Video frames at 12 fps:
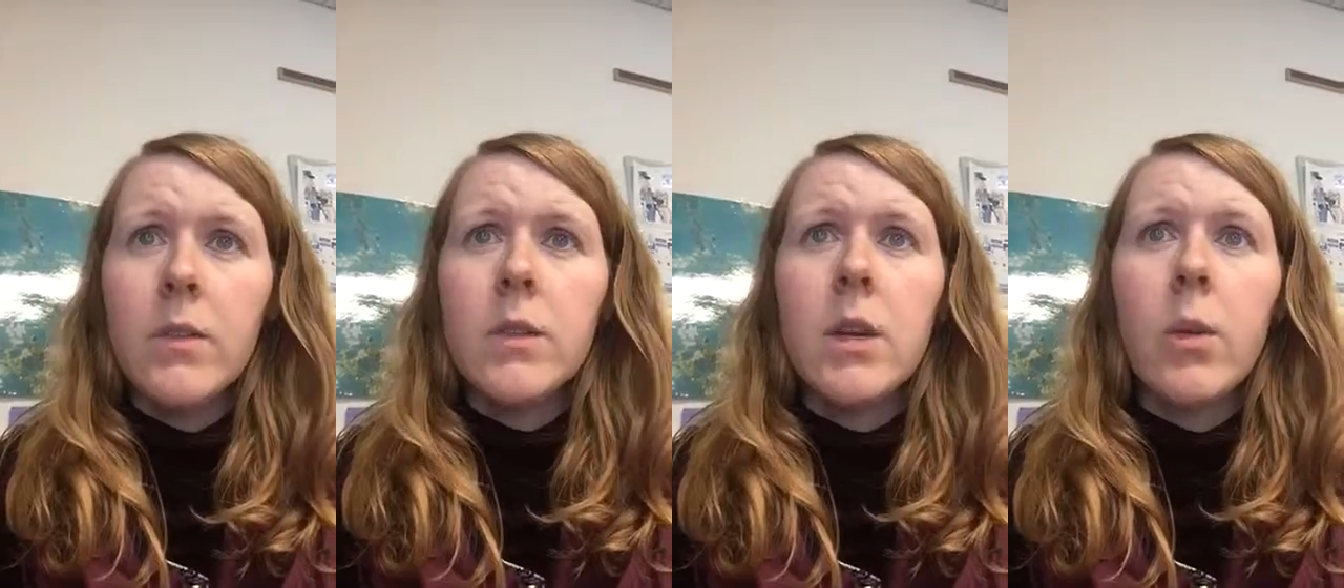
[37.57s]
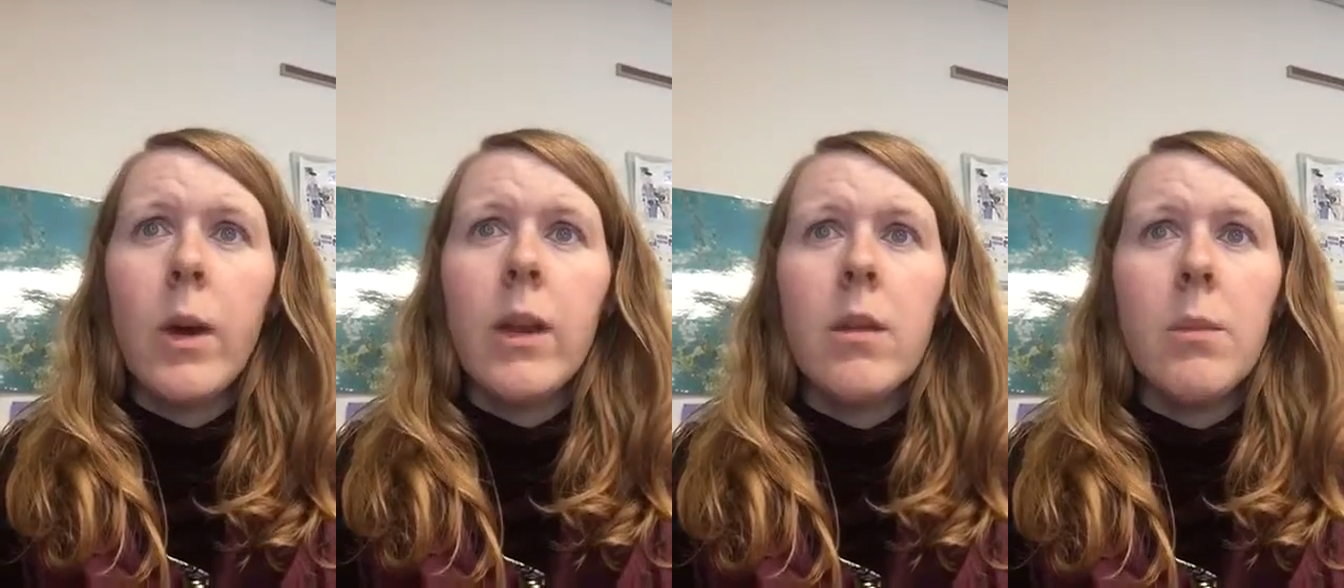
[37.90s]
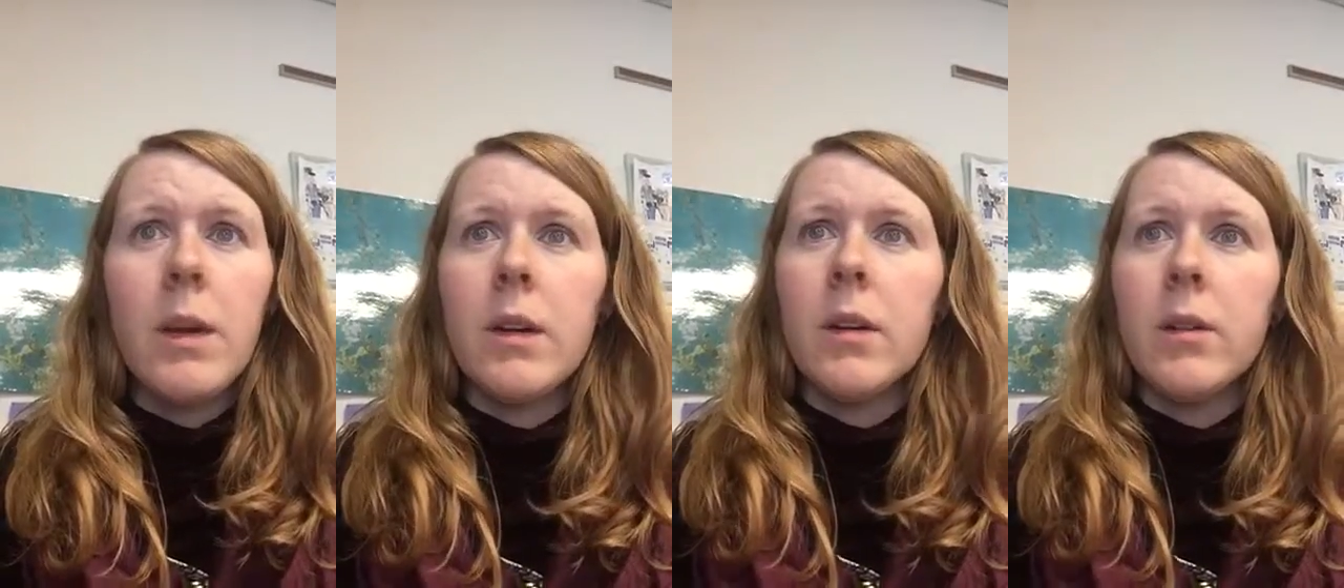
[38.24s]
lifted away the
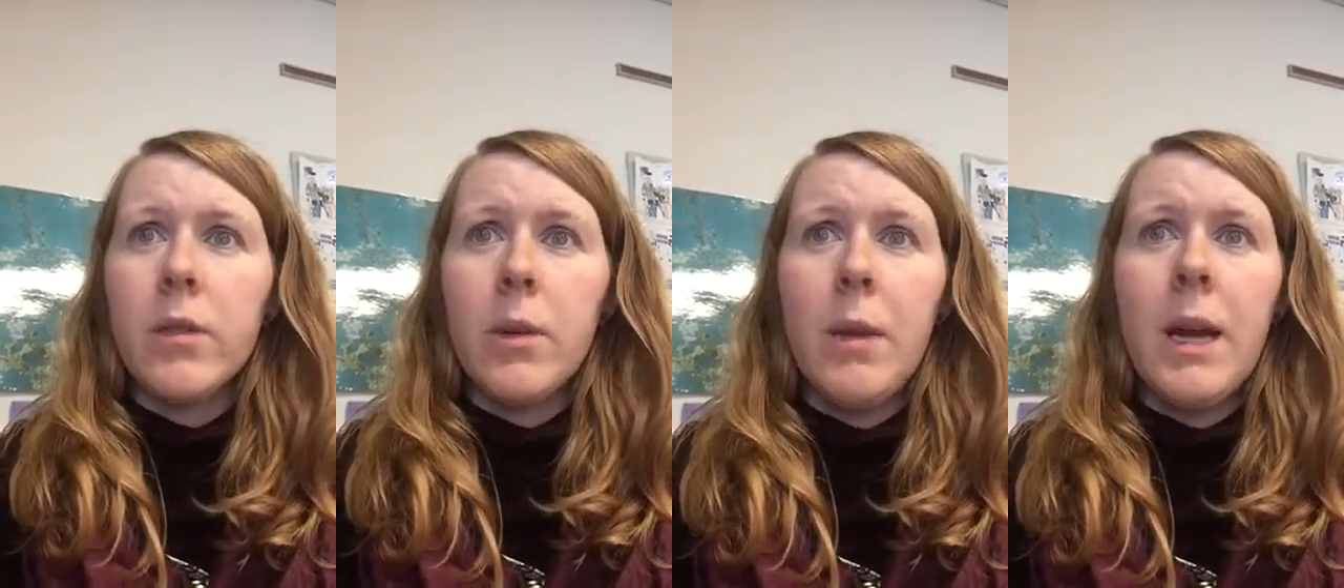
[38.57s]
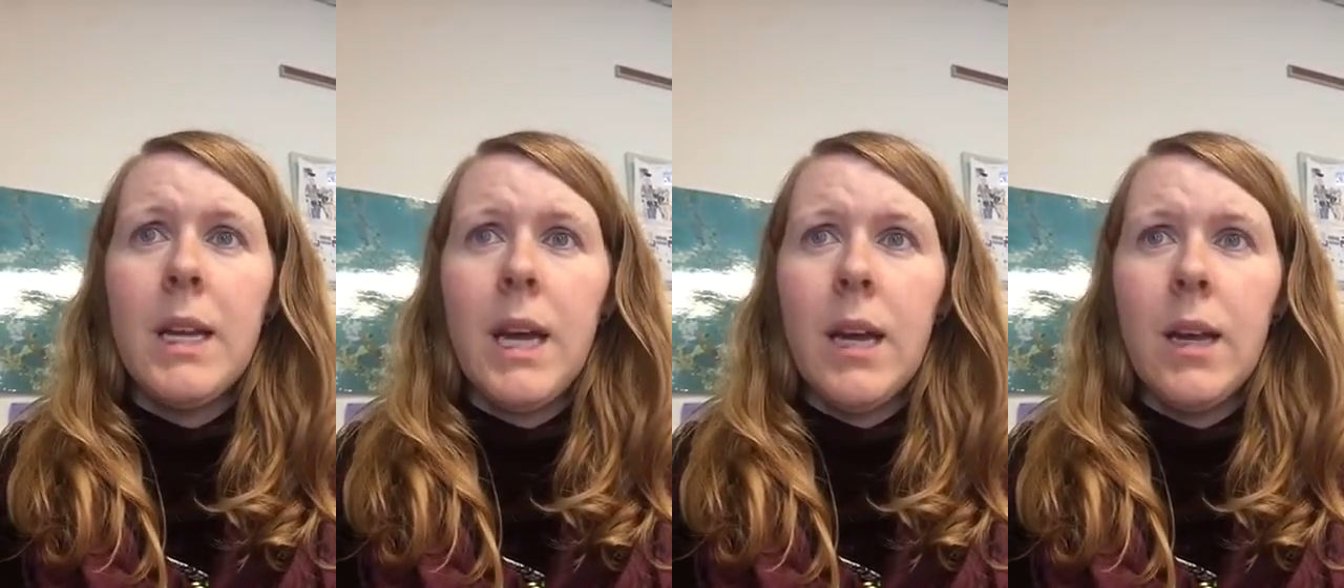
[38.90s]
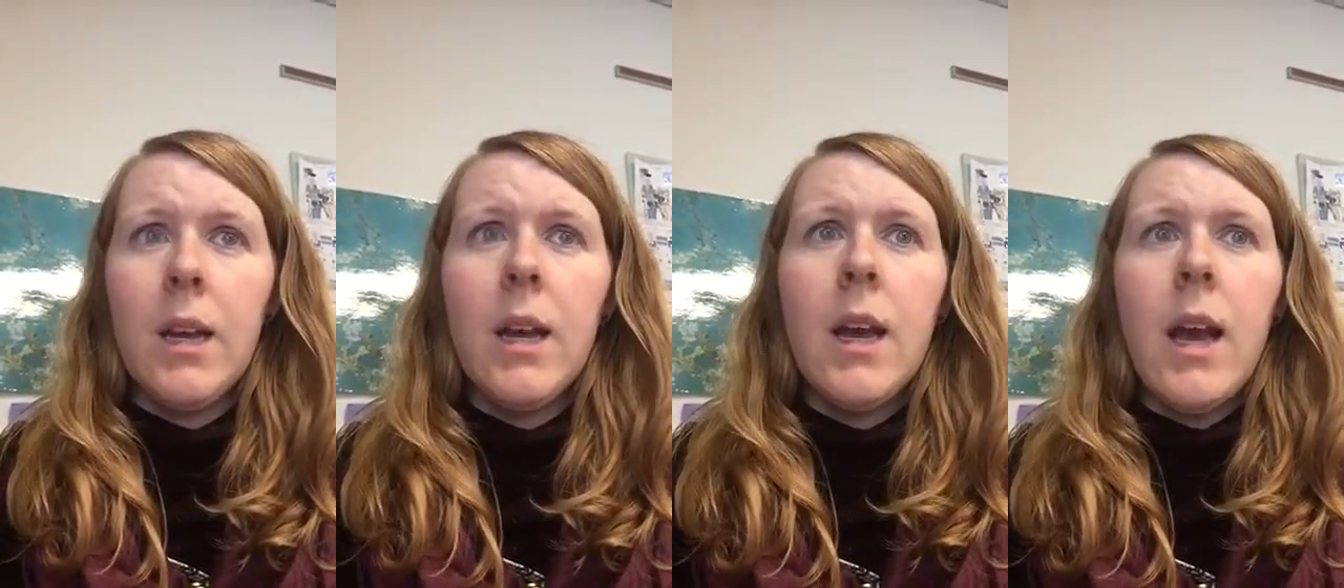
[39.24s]
bitter from my day